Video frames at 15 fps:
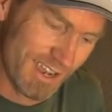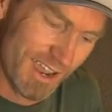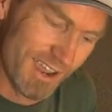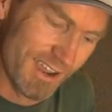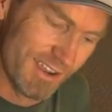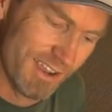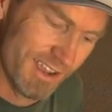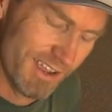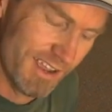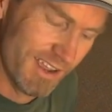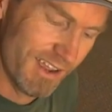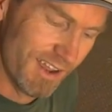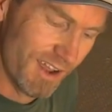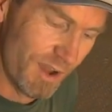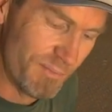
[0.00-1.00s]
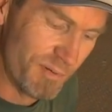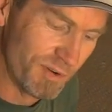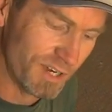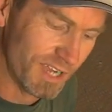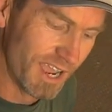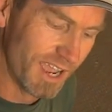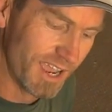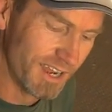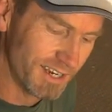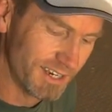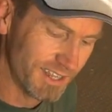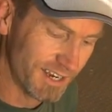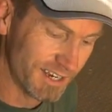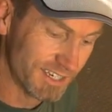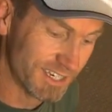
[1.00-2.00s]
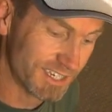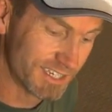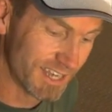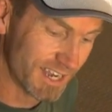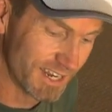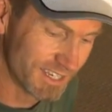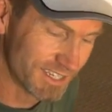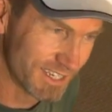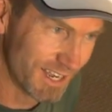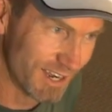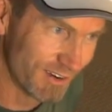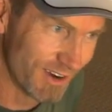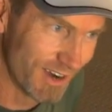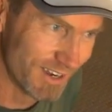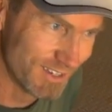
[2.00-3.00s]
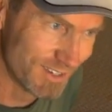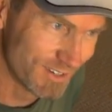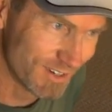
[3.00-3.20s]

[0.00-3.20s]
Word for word: Michael Vaughan, we will discuss the different types of